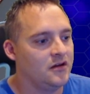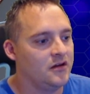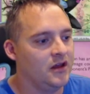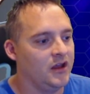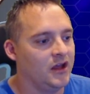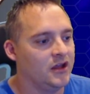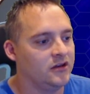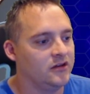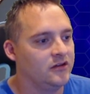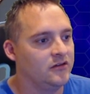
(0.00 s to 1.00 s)

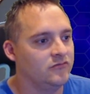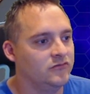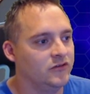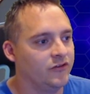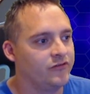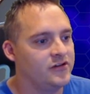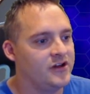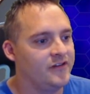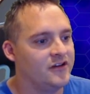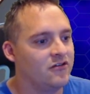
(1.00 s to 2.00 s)
And we'll throw down
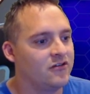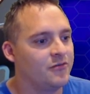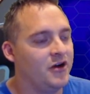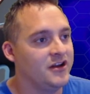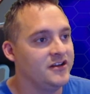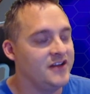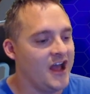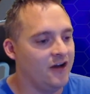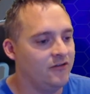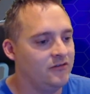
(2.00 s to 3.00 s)
the Ogerpon
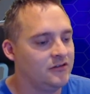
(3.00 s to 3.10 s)
now.